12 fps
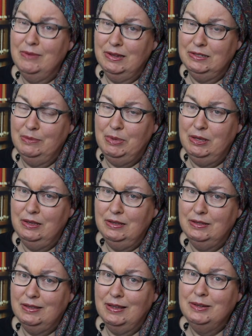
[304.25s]

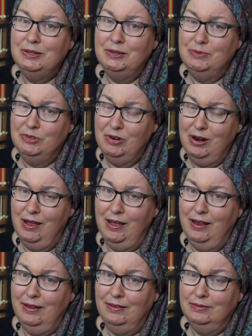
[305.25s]
recipes to
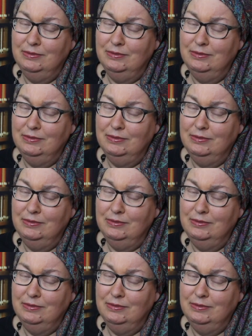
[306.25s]
try.